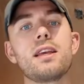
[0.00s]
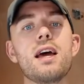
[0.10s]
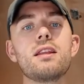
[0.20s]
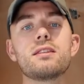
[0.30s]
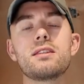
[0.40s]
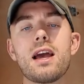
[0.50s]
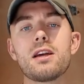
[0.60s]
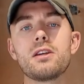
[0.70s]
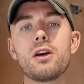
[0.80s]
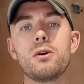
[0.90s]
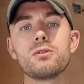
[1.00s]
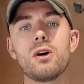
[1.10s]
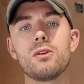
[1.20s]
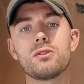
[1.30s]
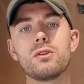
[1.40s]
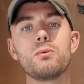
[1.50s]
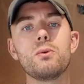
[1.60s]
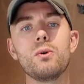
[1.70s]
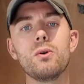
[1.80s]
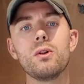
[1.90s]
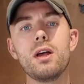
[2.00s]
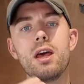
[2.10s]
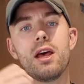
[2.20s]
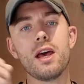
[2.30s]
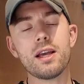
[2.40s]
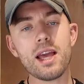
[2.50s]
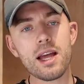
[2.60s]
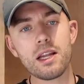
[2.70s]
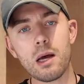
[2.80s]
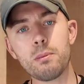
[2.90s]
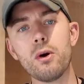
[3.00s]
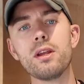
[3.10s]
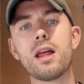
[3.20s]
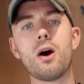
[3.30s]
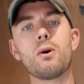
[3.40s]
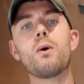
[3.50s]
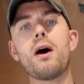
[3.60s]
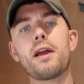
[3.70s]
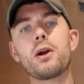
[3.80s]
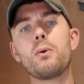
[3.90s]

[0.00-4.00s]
get the second coat onto the wall. Again, I'm putting that on quite